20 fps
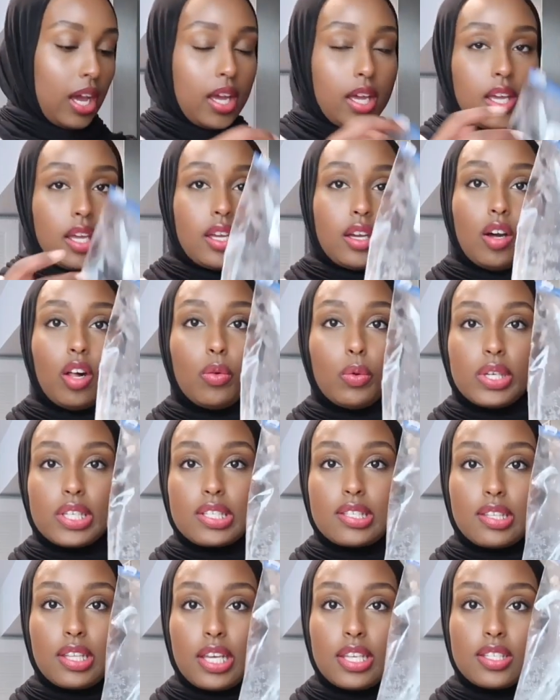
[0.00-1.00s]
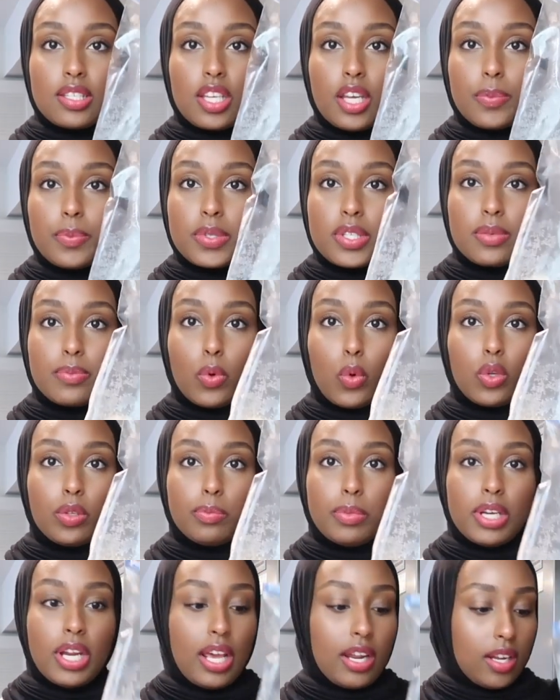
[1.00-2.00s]
I always slice up some
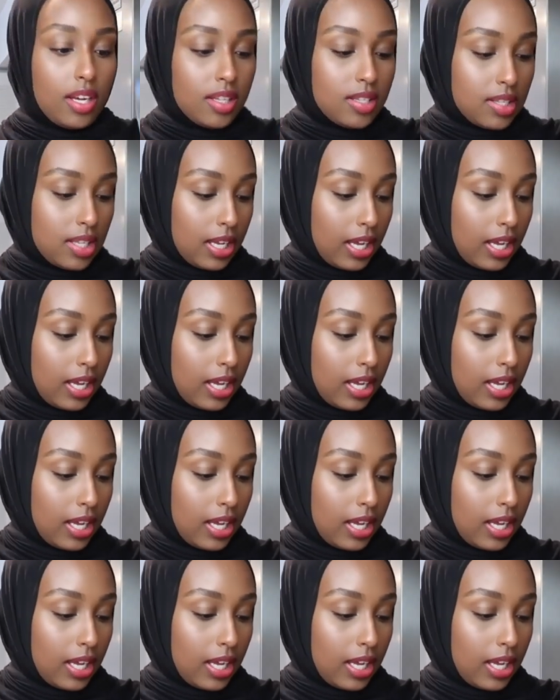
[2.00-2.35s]
old bananas.